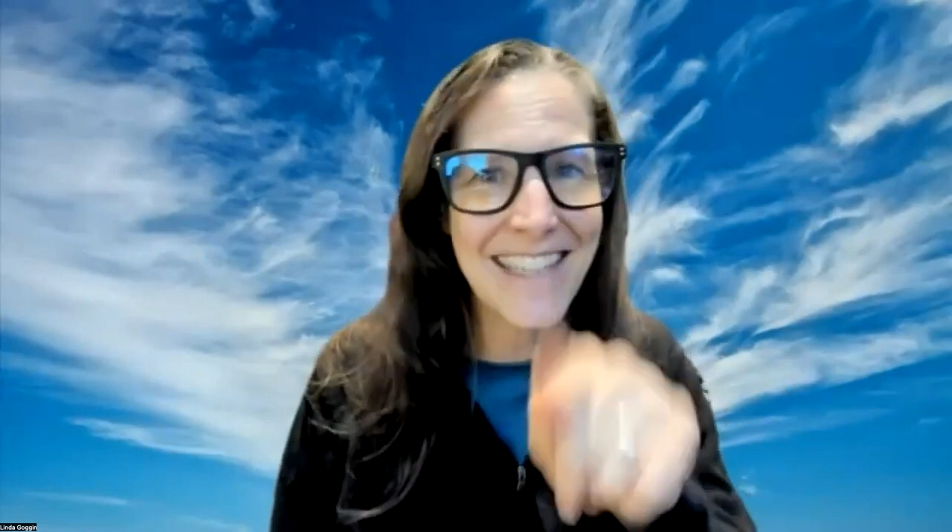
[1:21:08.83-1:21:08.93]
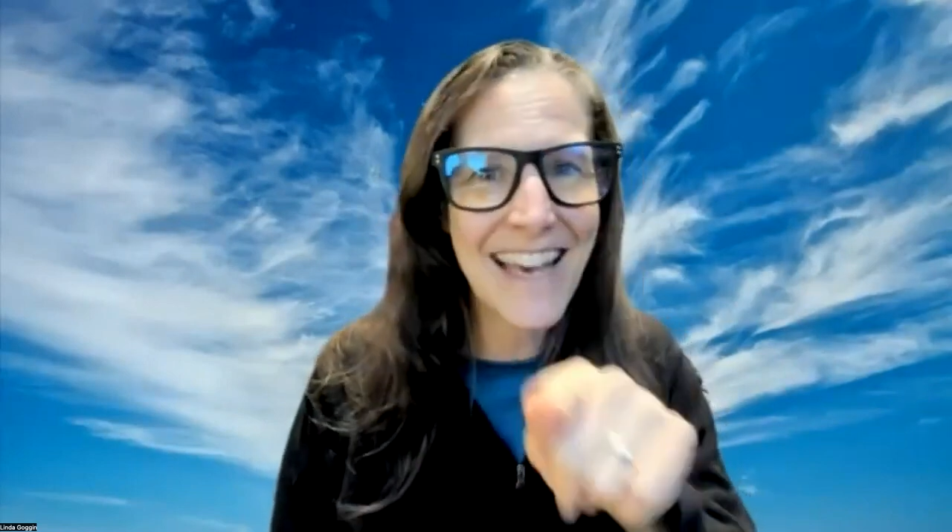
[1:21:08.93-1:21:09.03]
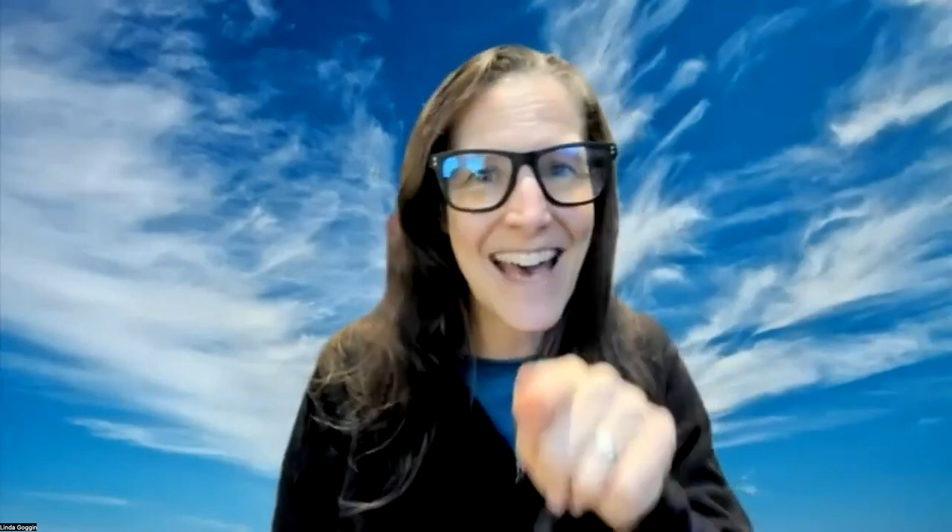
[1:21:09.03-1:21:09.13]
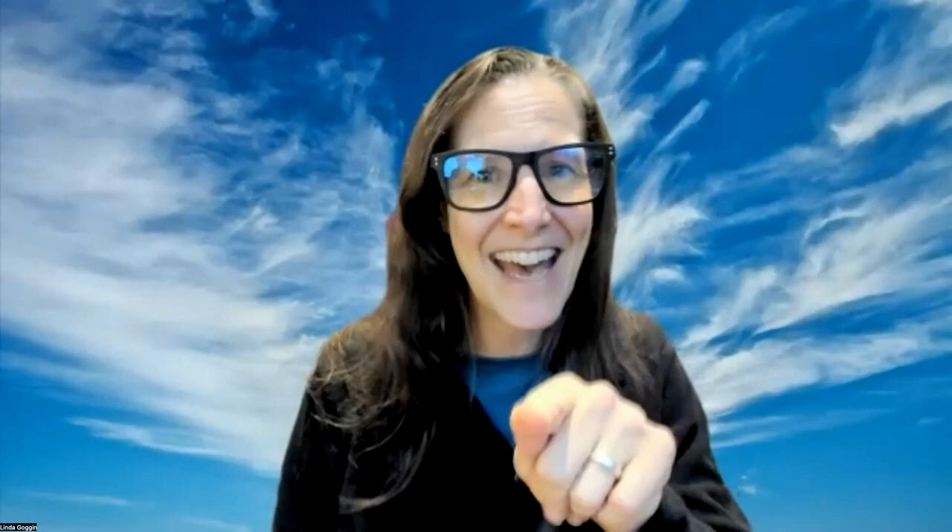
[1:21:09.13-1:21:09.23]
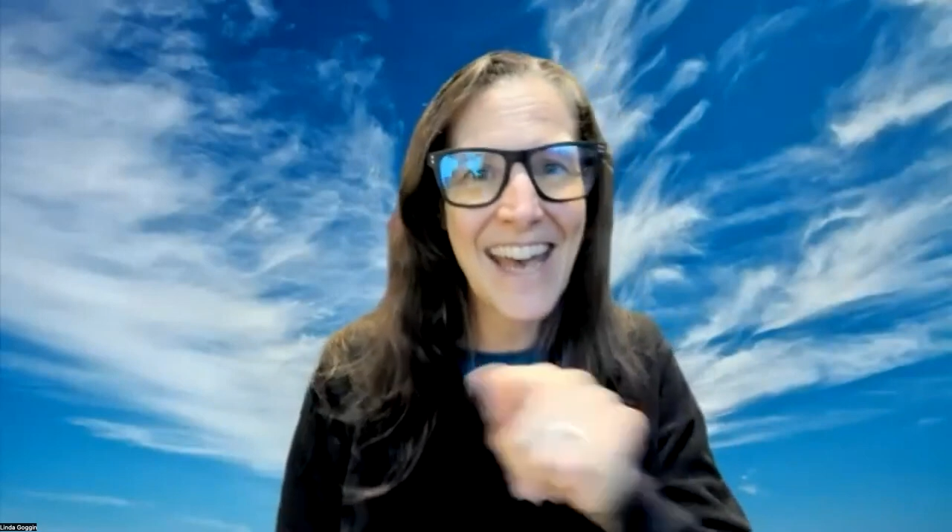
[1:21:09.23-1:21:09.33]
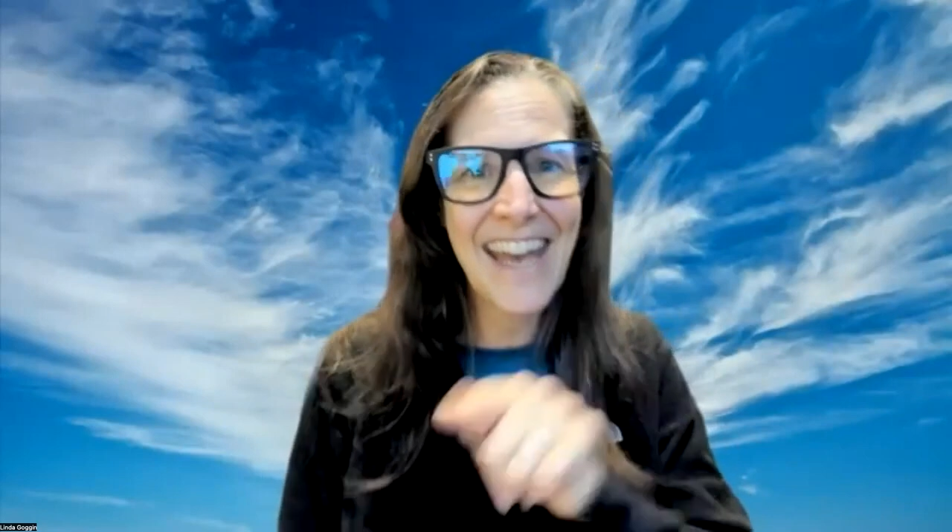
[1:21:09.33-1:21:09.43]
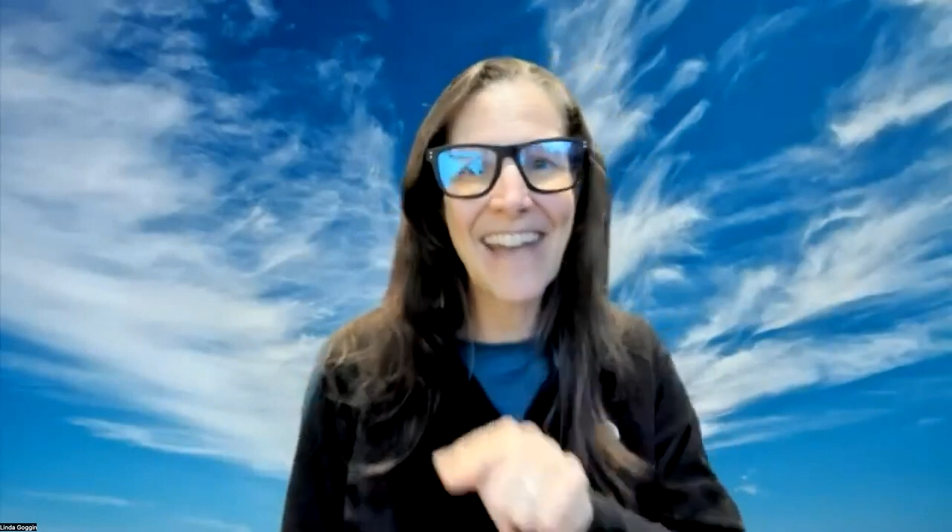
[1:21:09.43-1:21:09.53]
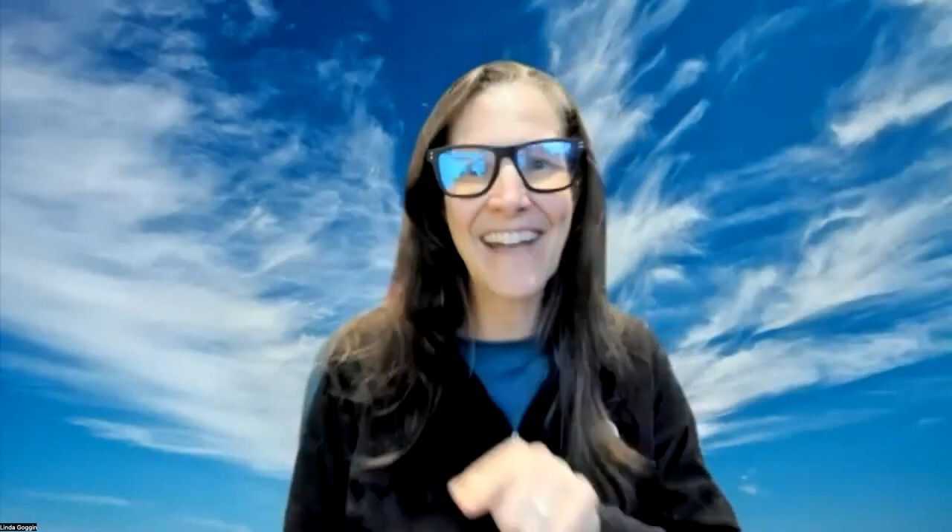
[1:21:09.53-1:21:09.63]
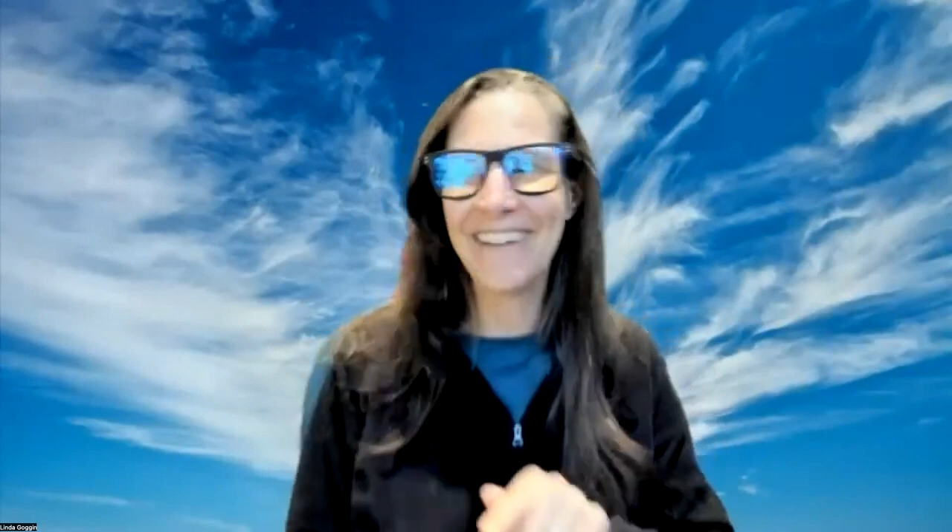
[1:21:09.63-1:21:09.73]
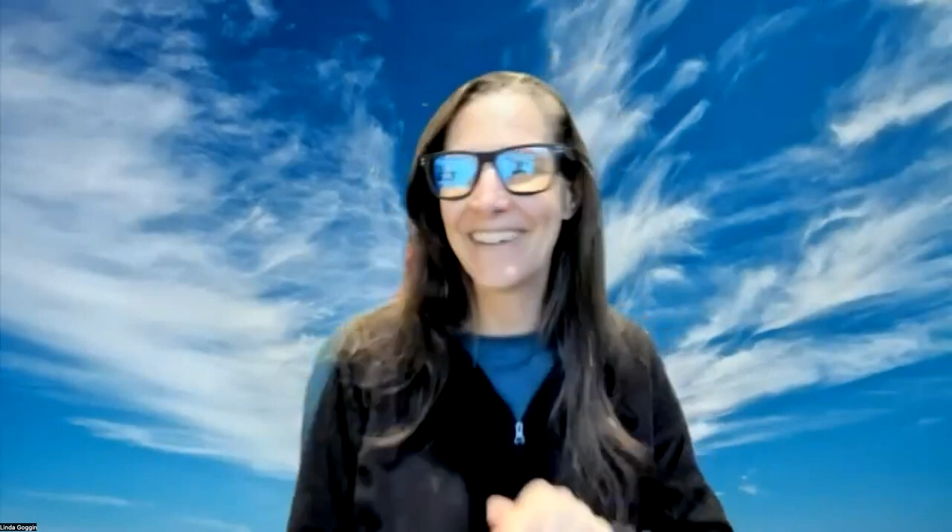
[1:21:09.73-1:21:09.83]

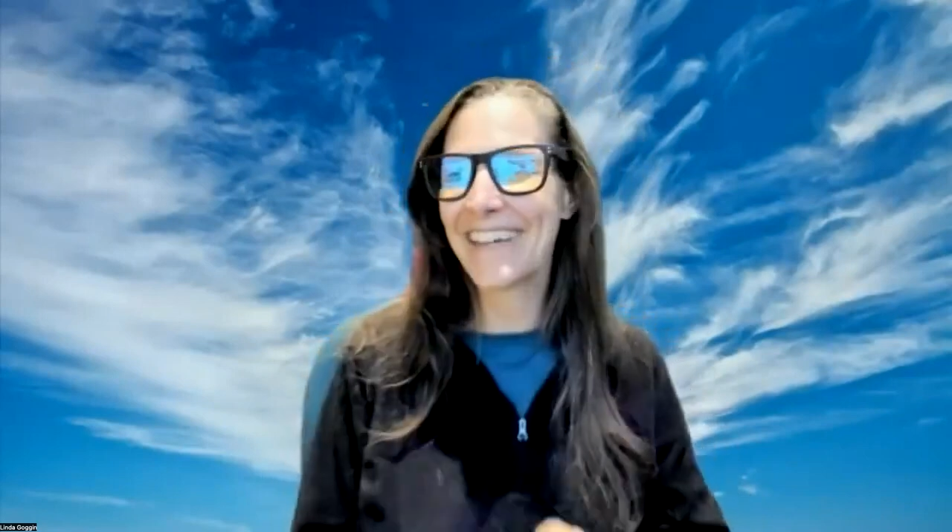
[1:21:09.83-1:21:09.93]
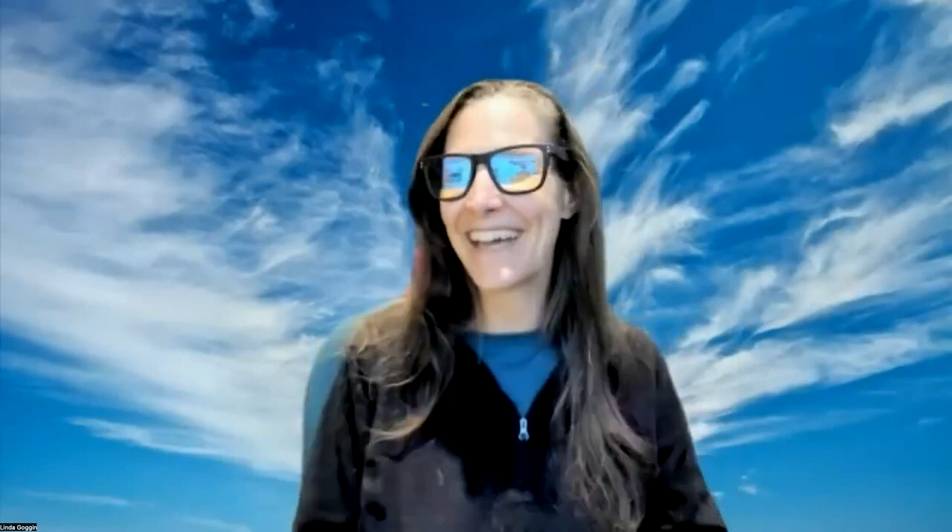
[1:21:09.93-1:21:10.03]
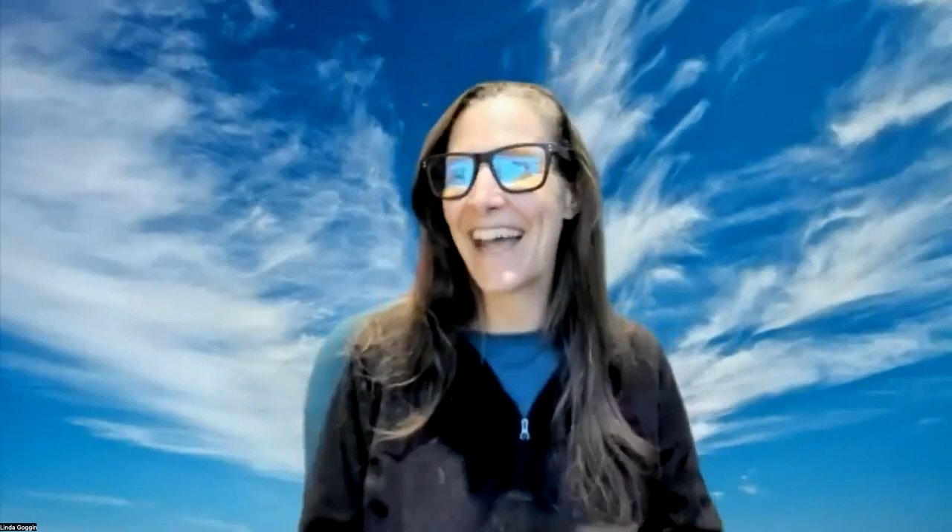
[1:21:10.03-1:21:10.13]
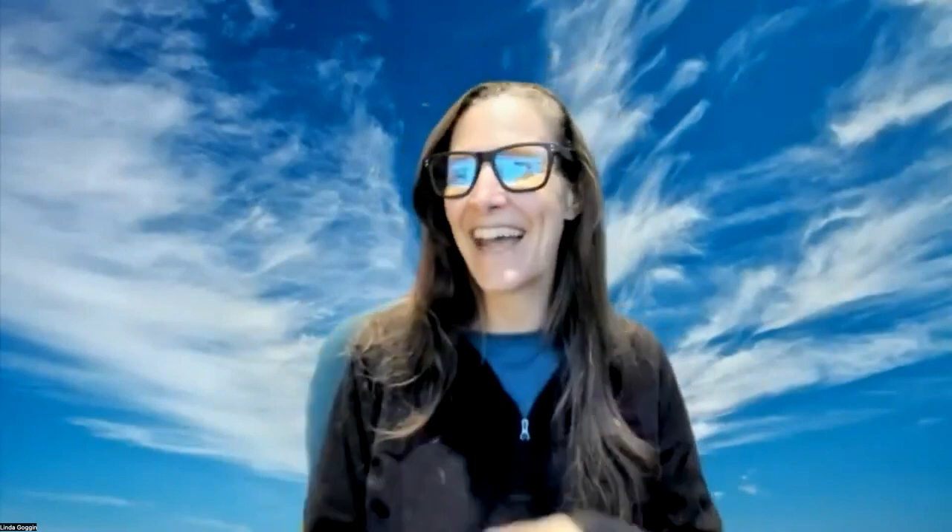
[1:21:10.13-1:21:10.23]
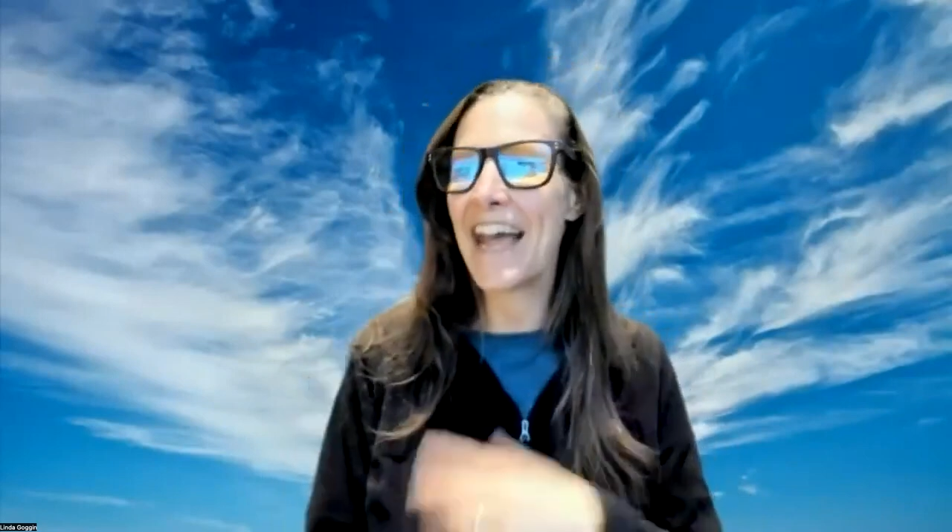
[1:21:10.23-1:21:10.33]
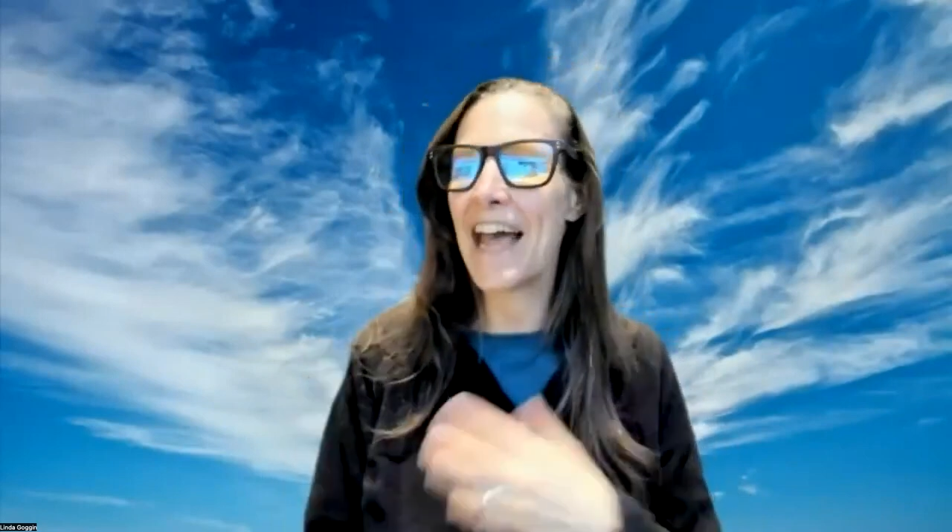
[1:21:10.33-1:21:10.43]
okay,